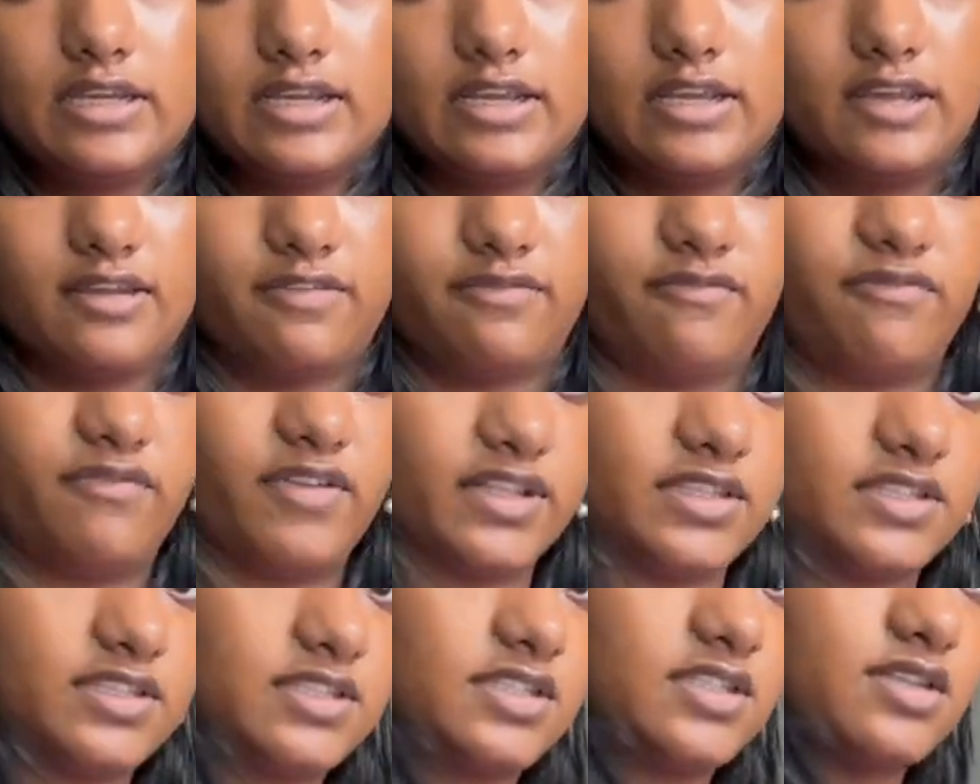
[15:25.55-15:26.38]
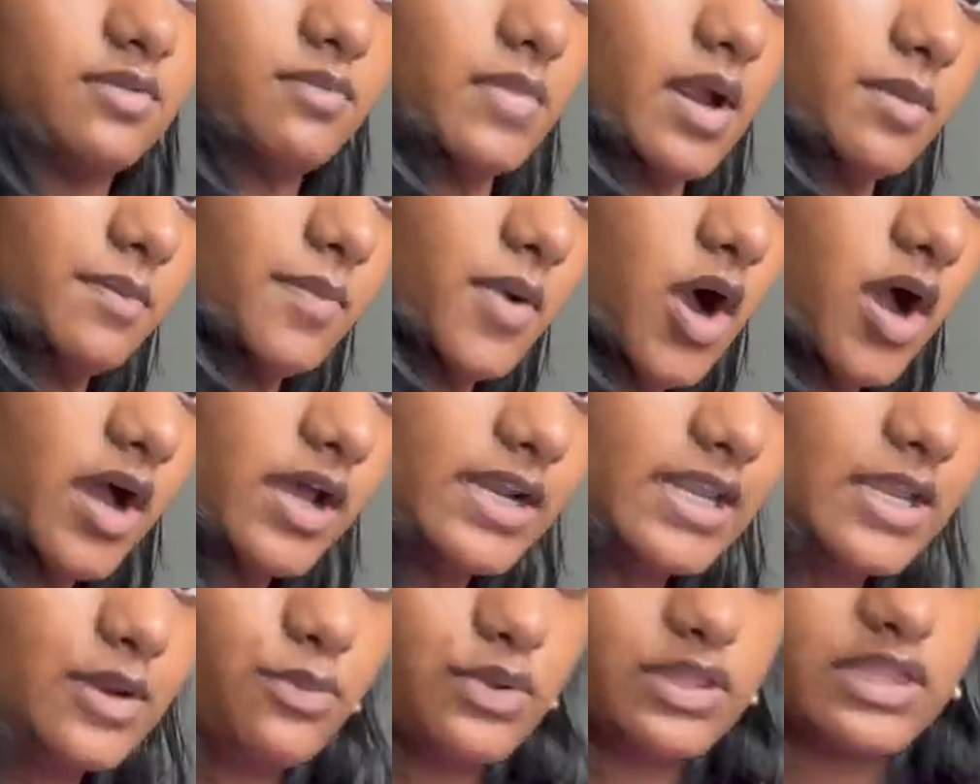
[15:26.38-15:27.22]
it fits to my
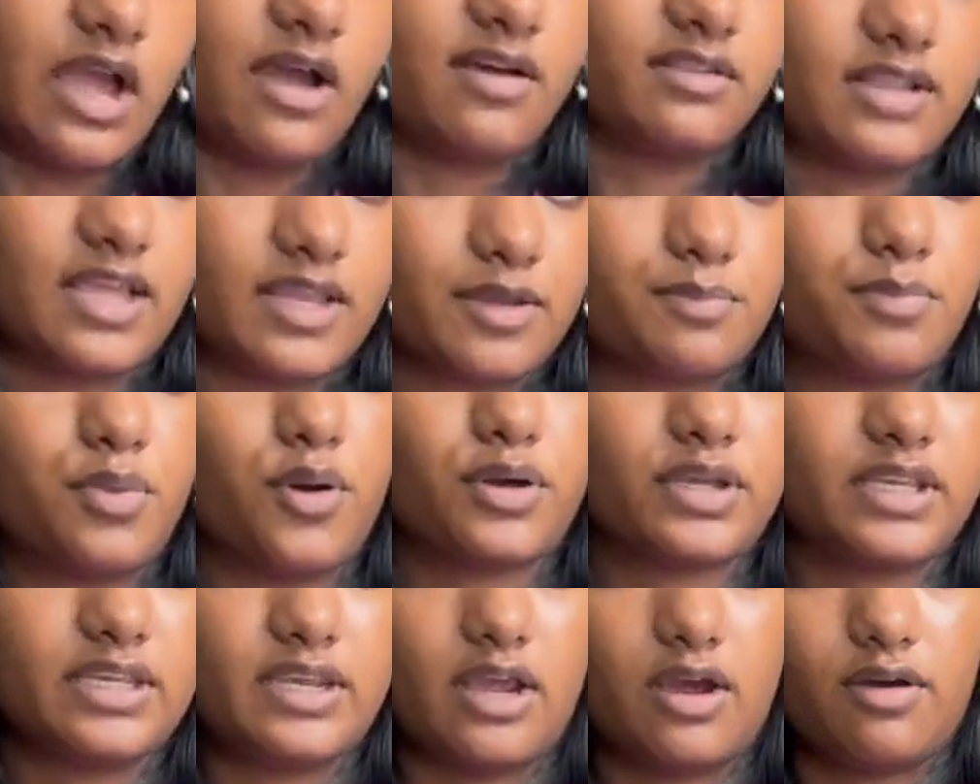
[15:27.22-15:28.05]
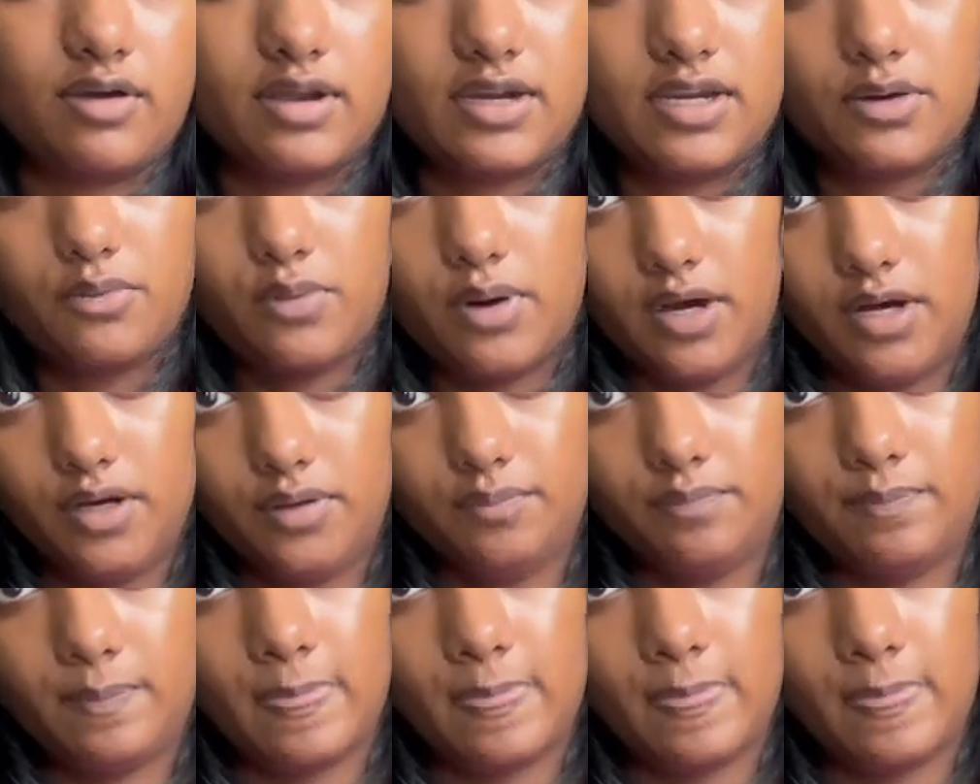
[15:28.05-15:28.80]
body without like poking out anywhere